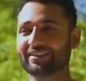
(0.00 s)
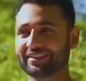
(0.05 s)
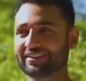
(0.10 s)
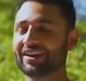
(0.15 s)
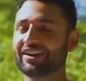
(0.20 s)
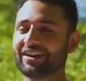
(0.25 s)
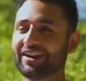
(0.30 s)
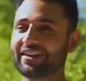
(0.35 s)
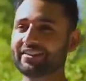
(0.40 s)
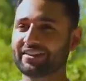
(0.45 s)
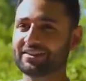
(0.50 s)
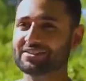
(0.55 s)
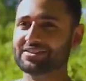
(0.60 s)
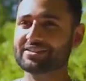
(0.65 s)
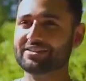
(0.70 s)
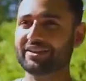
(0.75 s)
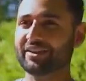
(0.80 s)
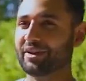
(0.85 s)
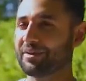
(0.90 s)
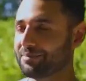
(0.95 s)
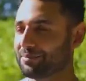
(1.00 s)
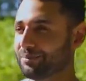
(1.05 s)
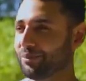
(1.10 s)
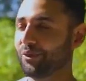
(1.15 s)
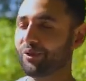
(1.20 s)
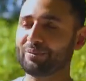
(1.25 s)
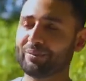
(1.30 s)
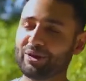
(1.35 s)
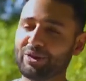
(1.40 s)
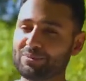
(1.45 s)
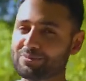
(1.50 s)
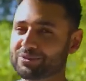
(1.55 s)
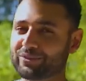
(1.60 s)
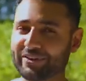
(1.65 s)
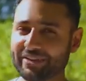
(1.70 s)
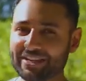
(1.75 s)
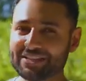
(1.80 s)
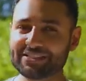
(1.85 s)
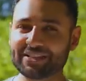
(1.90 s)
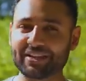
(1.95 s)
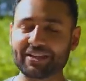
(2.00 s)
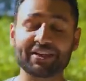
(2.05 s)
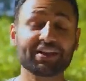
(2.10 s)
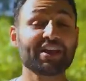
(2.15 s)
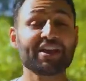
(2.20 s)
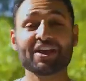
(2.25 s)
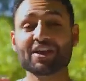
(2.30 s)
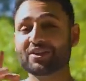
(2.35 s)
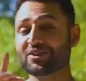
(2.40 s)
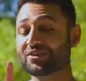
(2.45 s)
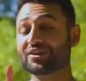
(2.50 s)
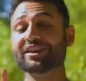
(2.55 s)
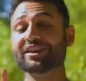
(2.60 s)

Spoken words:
kind of like this because I get bored on my home screen easily, you